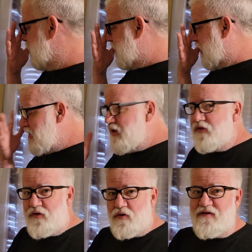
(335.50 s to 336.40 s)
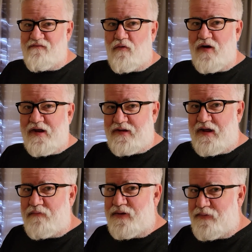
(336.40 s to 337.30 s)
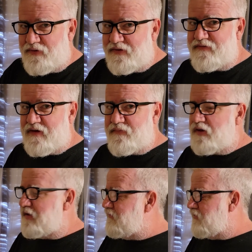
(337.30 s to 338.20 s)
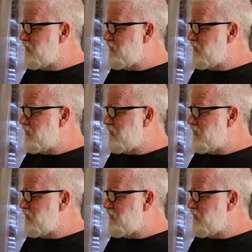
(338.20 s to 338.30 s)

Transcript: So we got 30, 40 deep people sleeping in the living room.